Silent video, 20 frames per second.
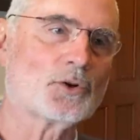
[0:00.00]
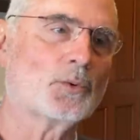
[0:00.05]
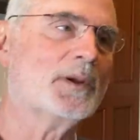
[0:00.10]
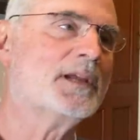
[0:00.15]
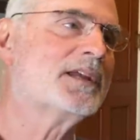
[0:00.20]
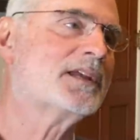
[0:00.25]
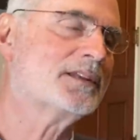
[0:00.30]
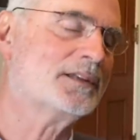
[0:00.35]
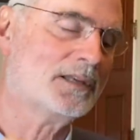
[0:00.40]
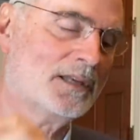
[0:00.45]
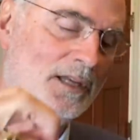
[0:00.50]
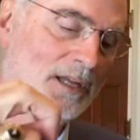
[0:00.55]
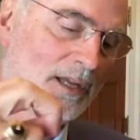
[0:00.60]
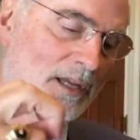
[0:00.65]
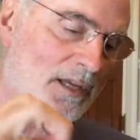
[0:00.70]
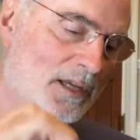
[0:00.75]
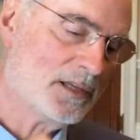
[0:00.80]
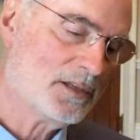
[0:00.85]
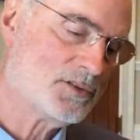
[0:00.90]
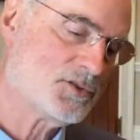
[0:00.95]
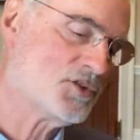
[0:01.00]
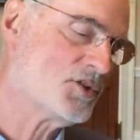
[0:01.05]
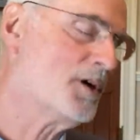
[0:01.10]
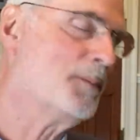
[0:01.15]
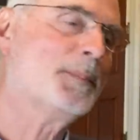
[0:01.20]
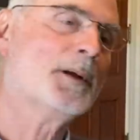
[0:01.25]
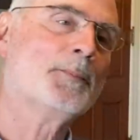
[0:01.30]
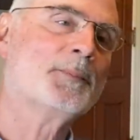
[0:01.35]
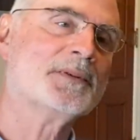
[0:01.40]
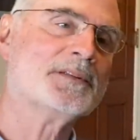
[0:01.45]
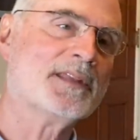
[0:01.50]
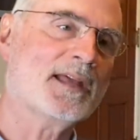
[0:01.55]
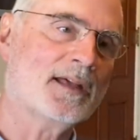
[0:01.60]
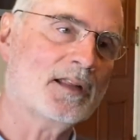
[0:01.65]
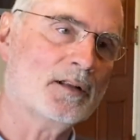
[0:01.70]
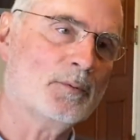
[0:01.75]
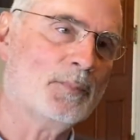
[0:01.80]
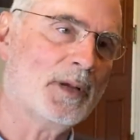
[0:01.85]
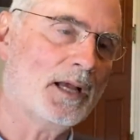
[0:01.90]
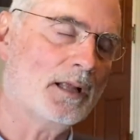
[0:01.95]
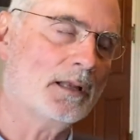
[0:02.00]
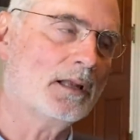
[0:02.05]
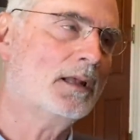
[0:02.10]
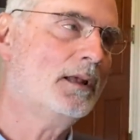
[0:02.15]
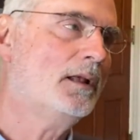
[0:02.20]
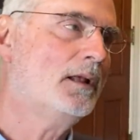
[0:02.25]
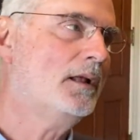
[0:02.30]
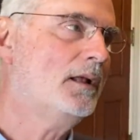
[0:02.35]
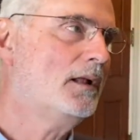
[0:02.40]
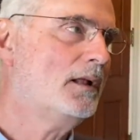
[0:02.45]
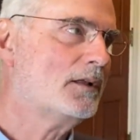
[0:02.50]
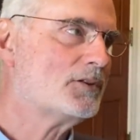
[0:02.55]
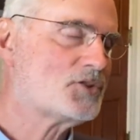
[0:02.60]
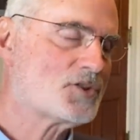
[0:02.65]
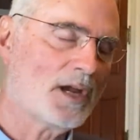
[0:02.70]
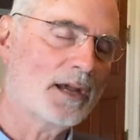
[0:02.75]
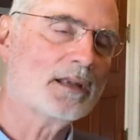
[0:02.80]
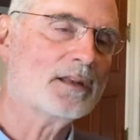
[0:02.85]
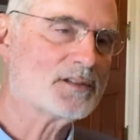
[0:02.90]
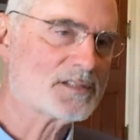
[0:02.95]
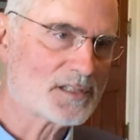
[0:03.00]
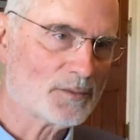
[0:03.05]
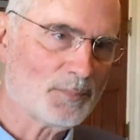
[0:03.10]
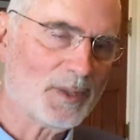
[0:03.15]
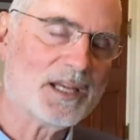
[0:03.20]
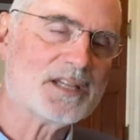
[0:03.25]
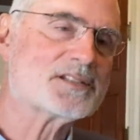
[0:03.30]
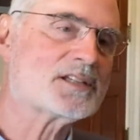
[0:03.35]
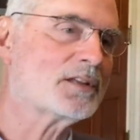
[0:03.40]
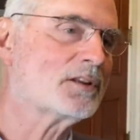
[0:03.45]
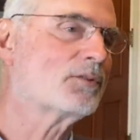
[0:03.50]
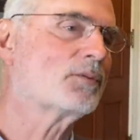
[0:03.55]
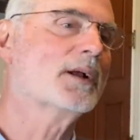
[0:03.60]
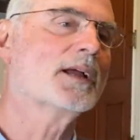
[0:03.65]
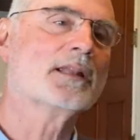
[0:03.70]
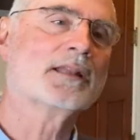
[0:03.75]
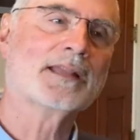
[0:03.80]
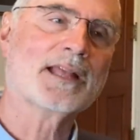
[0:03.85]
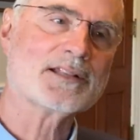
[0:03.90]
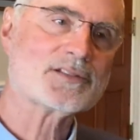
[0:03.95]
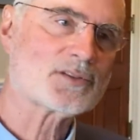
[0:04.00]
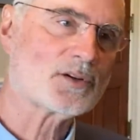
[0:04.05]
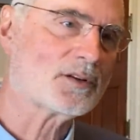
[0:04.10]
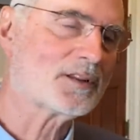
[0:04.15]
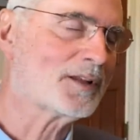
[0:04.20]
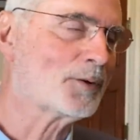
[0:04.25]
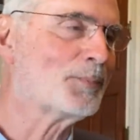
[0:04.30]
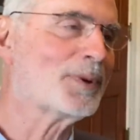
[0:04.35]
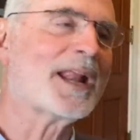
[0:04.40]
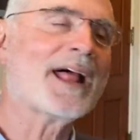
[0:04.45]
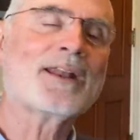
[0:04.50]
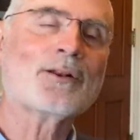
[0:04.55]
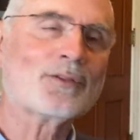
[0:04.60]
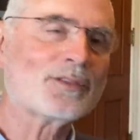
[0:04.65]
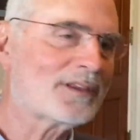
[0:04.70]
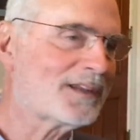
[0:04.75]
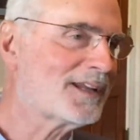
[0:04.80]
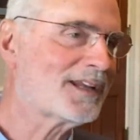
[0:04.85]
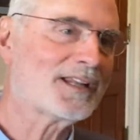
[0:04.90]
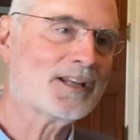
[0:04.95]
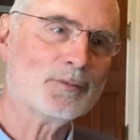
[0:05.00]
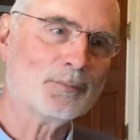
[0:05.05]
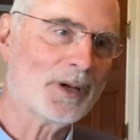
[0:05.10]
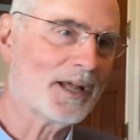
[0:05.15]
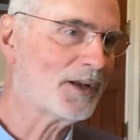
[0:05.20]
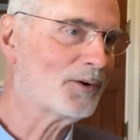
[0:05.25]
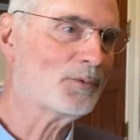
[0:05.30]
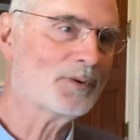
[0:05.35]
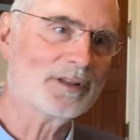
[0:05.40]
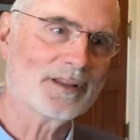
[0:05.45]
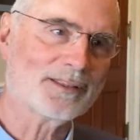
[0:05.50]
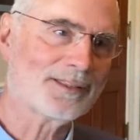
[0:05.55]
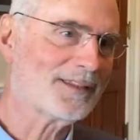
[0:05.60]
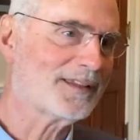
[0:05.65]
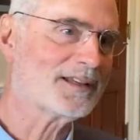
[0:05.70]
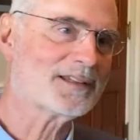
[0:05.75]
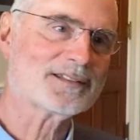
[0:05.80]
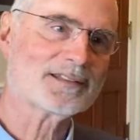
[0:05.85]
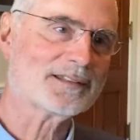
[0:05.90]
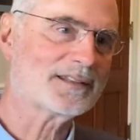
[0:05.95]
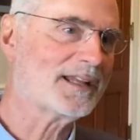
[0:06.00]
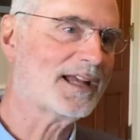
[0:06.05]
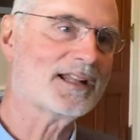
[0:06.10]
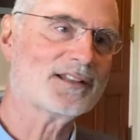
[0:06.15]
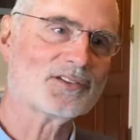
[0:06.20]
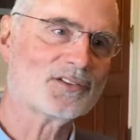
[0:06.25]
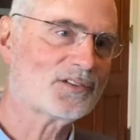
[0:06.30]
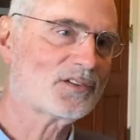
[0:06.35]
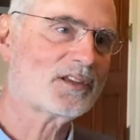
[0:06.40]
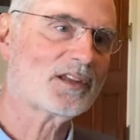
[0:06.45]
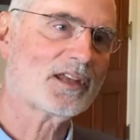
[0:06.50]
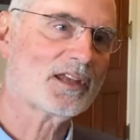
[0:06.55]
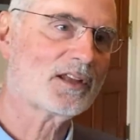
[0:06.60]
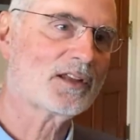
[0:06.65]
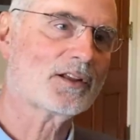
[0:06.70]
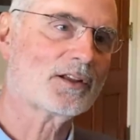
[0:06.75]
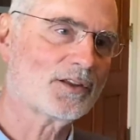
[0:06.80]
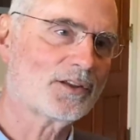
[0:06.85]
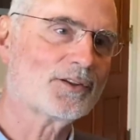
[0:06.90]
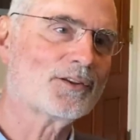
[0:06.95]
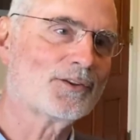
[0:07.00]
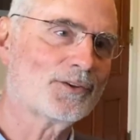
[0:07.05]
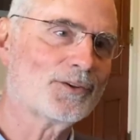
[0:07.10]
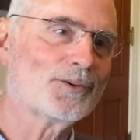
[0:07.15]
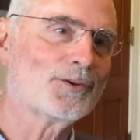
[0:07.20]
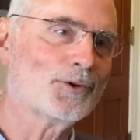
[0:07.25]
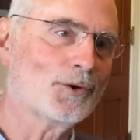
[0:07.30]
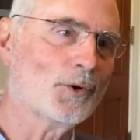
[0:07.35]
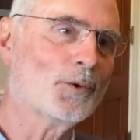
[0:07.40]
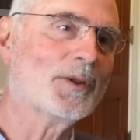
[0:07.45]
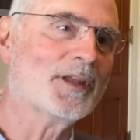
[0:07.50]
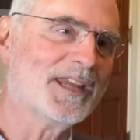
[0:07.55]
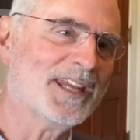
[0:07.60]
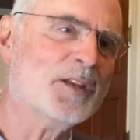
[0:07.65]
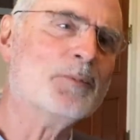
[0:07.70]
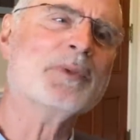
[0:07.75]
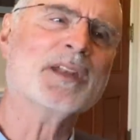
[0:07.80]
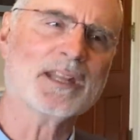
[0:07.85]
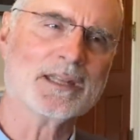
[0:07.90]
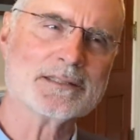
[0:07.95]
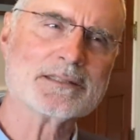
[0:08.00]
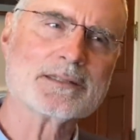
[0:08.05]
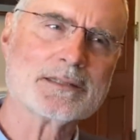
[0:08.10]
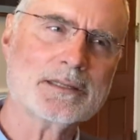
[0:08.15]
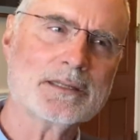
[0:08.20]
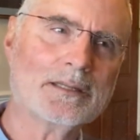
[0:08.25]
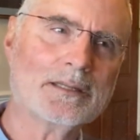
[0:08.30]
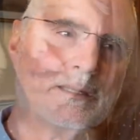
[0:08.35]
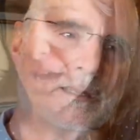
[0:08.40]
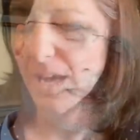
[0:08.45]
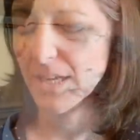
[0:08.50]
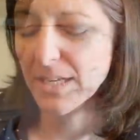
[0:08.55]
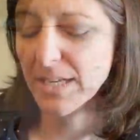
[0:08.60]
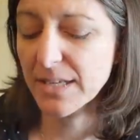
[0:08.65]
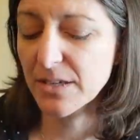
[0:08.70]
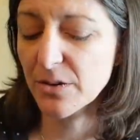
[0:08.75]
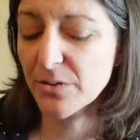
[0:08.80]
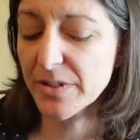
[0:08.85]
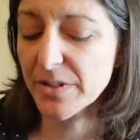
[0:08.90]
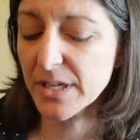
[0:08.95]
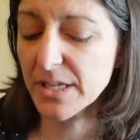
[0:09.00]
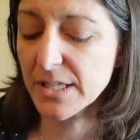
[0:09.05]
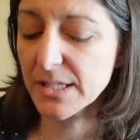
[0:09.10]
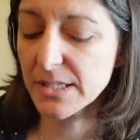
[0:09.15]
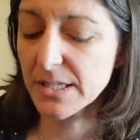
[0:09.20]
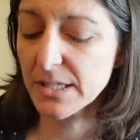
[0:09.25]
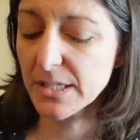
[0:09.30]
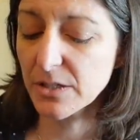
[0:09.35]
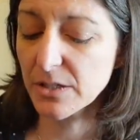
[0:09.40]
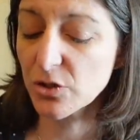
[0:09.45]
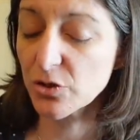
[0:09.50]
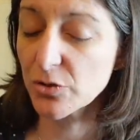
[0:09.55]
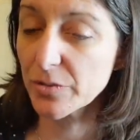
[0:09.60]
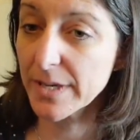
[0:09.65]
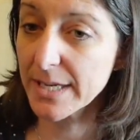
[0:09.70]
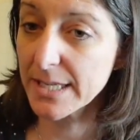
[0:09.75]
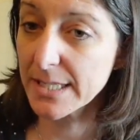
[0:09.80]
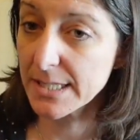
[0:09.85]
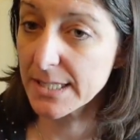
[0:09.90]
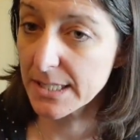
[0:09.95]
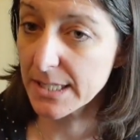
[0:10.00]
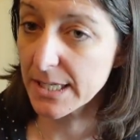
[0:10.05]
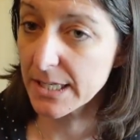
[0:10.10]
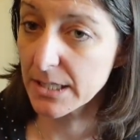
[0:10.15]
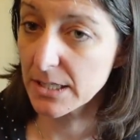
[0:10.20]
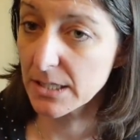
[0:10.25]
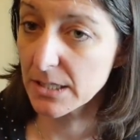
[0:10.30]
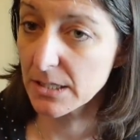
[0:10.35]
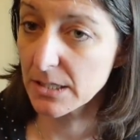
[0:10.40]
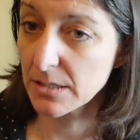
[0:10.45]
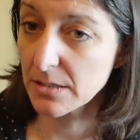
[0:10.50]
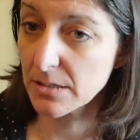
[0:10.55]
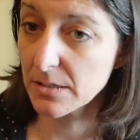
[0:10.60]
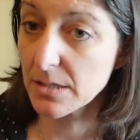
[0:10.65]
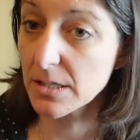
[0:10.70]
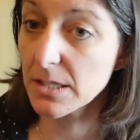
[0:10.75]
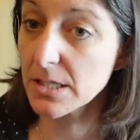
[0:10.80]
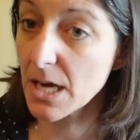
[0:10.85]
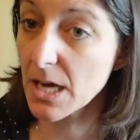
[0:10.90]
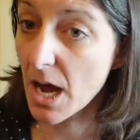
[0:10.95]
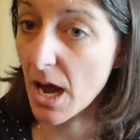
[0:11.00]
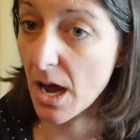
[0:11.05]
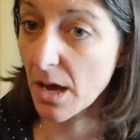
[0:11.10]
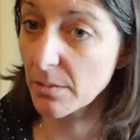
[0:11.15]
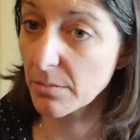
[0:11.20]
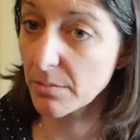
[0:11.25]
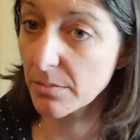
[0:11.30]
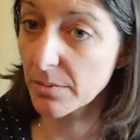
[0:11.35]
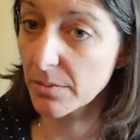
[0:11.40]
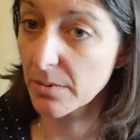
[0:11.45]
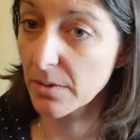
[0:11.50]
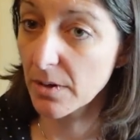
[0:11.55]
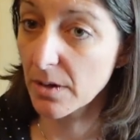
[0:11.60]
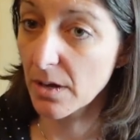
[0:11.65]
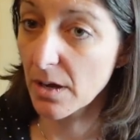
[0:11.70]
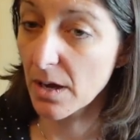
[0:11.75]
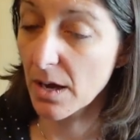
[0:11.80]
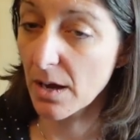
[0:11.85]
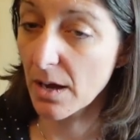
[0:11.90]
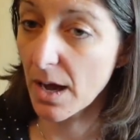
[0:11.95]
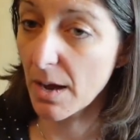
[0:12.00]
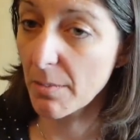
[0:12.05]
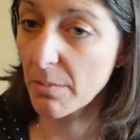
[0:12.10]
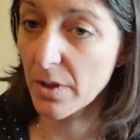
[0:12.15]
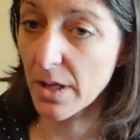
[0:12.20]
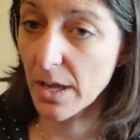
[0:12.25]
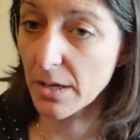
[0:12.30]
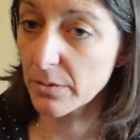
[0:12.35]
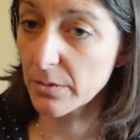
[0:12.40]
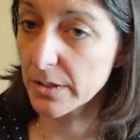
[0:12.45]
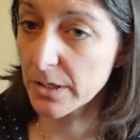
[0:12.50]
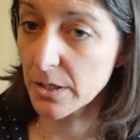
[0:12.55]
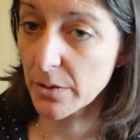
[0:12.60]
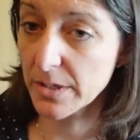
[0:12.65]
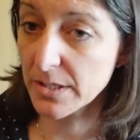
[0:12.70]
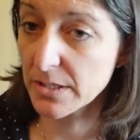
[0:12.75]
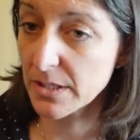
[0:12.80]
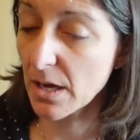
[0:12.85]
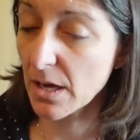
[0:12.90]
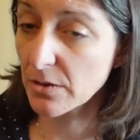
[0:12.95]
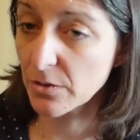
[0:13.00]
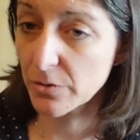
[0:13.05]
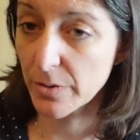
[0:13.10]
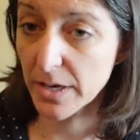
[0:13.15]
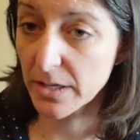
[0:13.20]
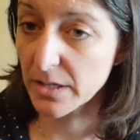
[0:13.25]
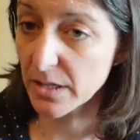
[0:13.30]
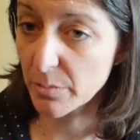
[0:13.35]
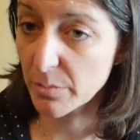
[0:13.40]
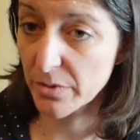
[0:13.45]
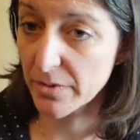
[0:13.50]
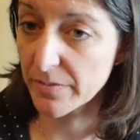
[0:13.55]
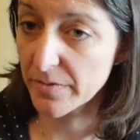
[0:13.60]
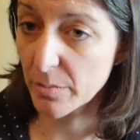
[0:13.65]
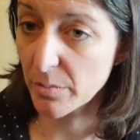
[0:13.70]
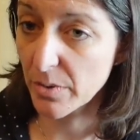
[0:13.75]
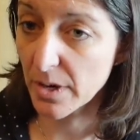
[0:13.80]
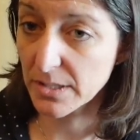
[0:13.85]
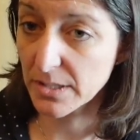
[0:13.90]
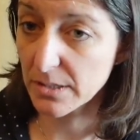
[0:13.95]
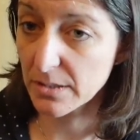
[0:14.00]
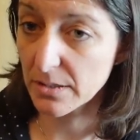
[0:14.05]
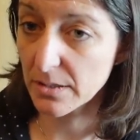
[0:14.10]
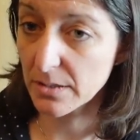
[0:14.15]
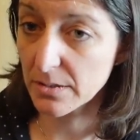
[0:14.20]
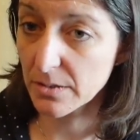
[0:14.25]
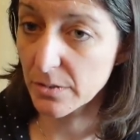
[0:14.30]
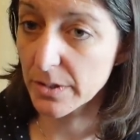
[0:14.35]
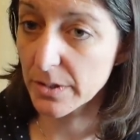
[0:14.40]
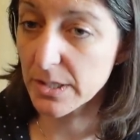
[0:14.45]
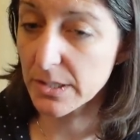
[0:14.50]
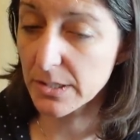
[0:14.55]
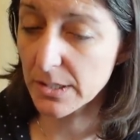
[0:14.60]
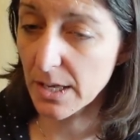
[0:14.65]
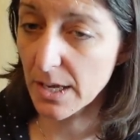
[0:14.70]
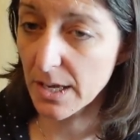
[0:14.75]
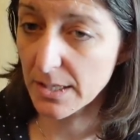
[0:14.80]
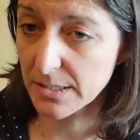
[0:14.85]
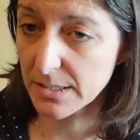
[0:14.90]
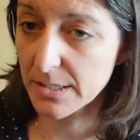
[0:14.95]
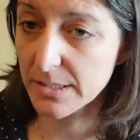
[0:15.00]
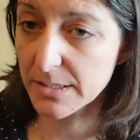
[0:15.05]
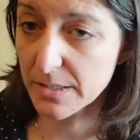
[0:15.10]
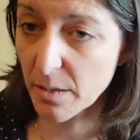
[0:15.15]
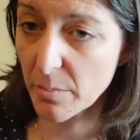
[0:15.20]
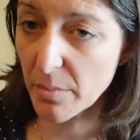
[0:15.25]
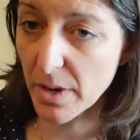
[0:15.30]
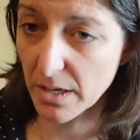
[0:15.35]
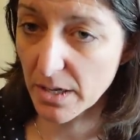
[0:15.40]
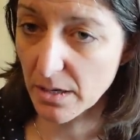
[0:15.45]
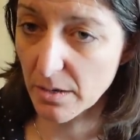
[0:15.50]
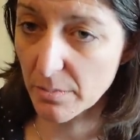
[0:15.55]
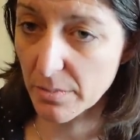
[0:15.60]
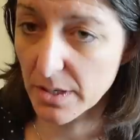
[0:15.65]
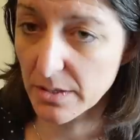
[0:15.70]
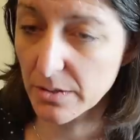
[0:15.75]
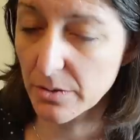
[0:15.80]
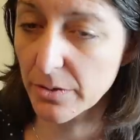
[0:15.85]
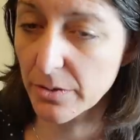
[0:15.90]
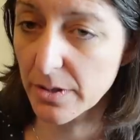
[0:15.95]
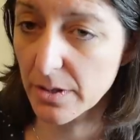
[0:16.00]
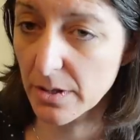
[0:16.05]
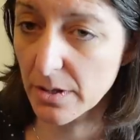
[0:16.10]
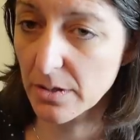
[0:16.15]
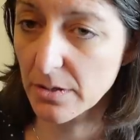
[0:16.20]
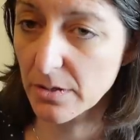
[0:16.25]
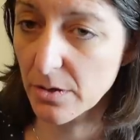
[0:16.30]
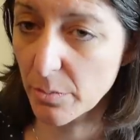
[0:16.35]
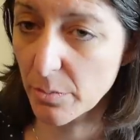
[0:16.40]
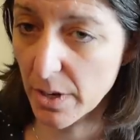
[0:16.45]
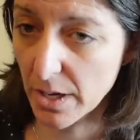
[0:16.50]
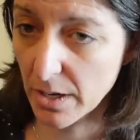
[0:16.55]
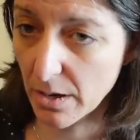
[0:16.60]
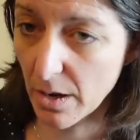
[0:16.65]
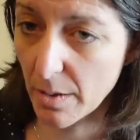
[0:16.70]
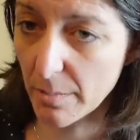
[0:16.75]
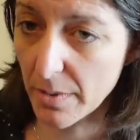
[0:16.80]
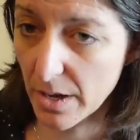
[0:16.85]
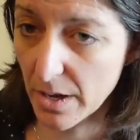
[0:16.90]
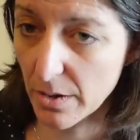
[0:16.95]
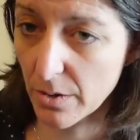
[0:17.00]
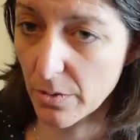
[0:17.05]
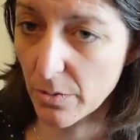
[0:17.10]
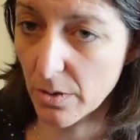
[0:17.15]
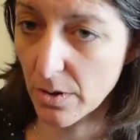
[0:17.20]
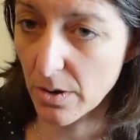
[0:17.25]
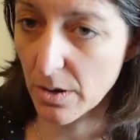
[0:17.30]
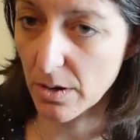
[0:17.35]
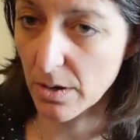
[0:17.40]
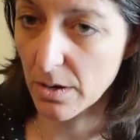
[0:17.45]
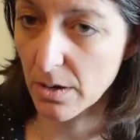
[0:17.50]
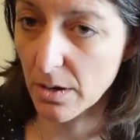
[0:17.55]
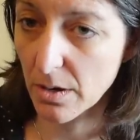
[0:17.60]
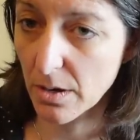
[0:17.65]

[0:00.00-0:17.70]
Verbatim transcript: we can jump up and down about China is the pacing threat and that sort of thing, but I don't think anybody really thinks that that's, you know, imminent. And I don't think it's getting translated to the top. Admiral Aquilino has not directly briefed the president. So as his combatant commander in the Indo-PACOM AOR,